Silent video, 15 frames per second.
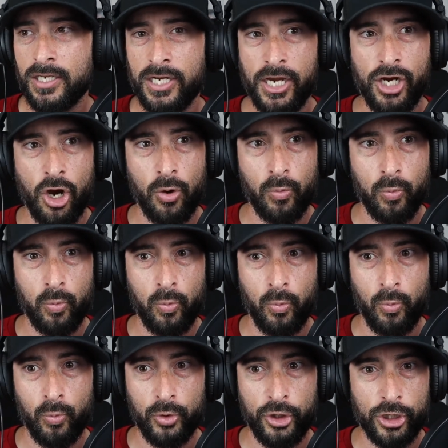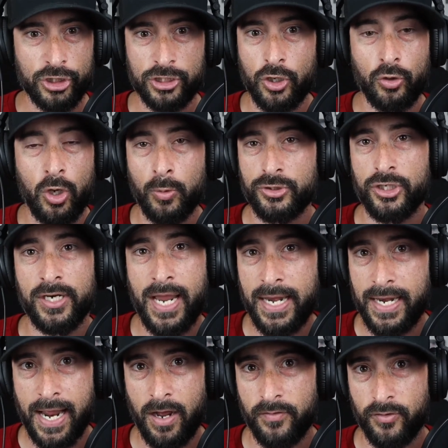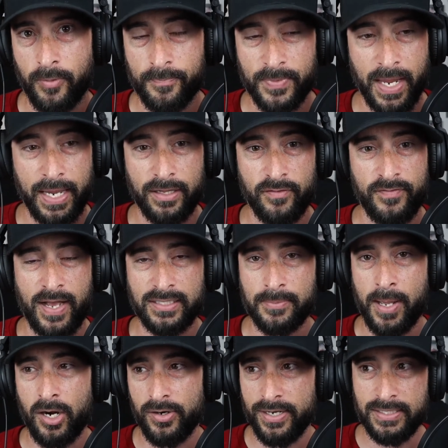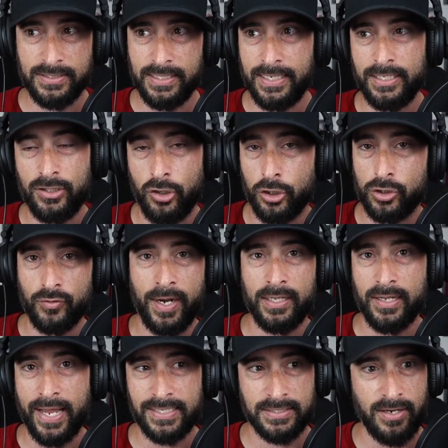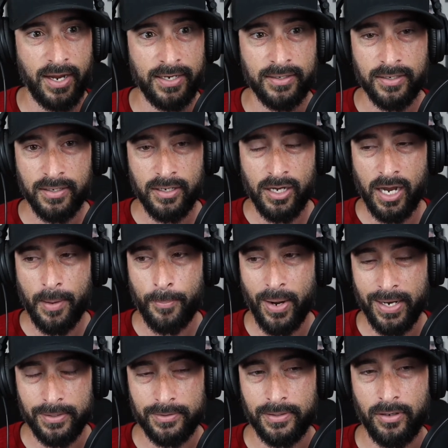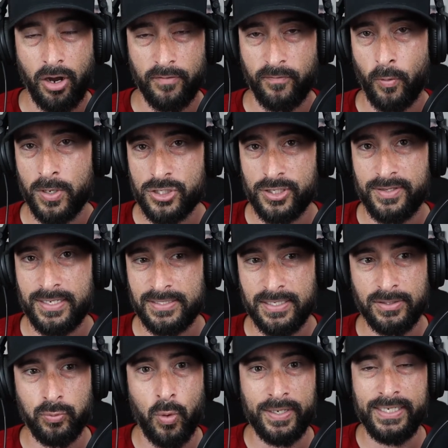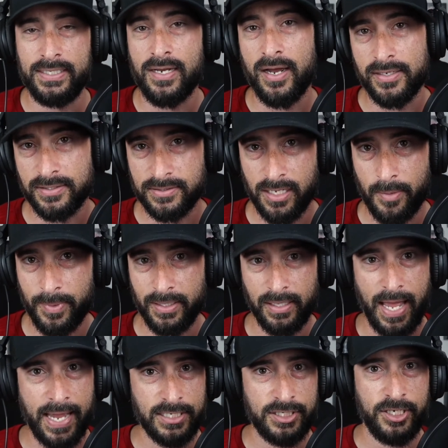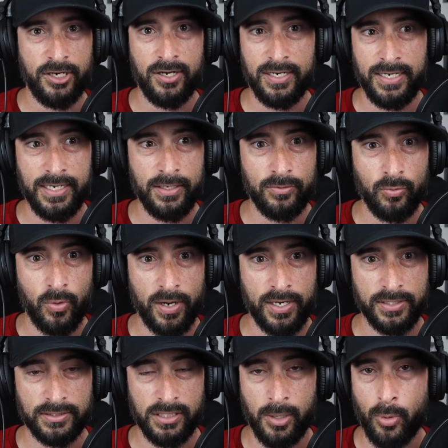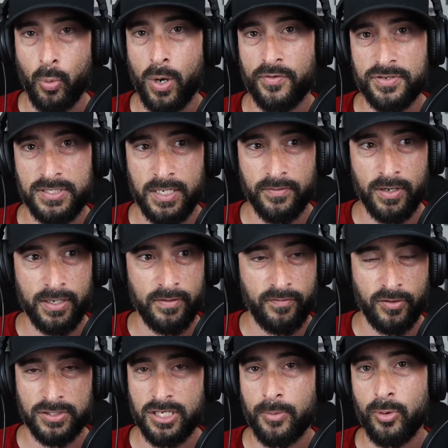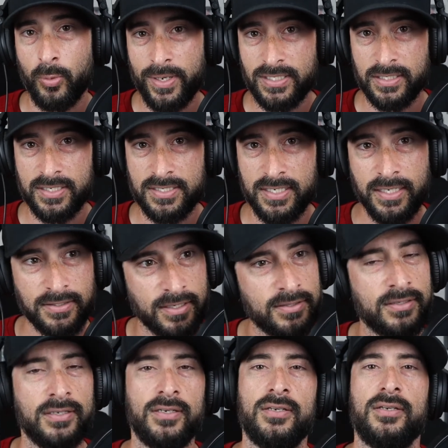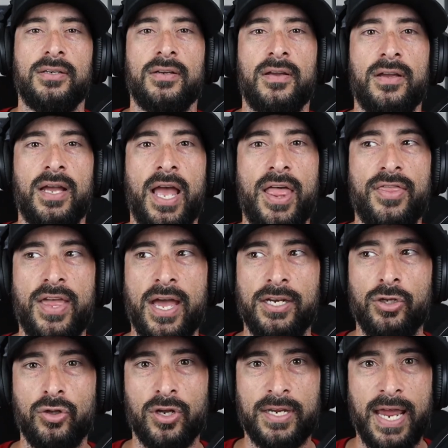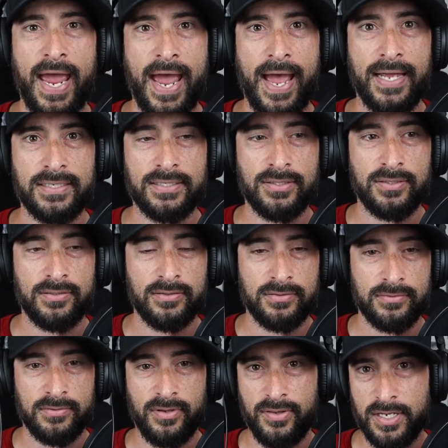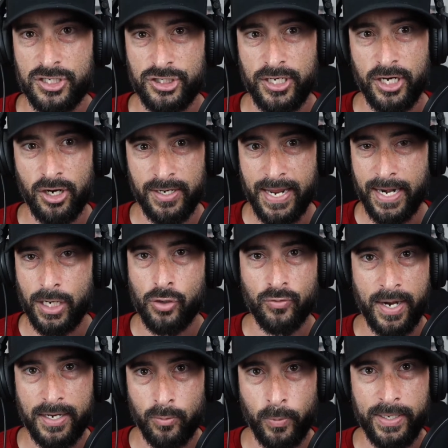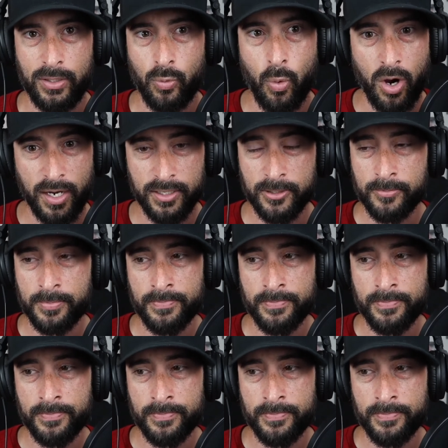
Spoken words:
You just don't know what you're getting out of him. And the fact of the matter is, he looked great last night. But unfortunately, this is what he does. I mean, last year he was the number 1 receiver in the first couple of weeks of the season. And then you look at this year, he had a great week 1.